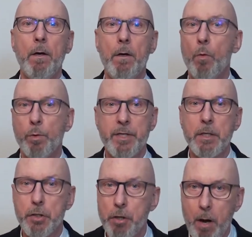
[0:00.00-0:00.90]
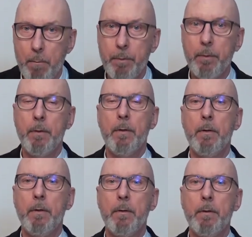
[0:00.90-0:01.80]
losing job,
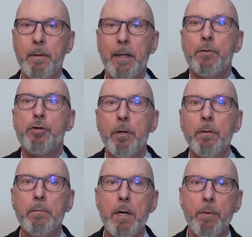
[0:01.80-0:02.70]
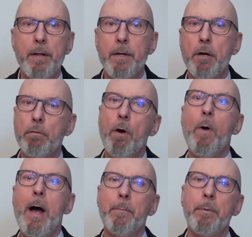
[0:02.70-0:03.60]
that children, when they
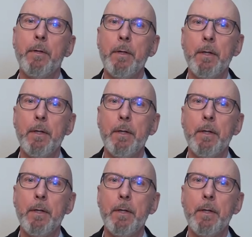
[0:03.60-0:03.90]
grow up,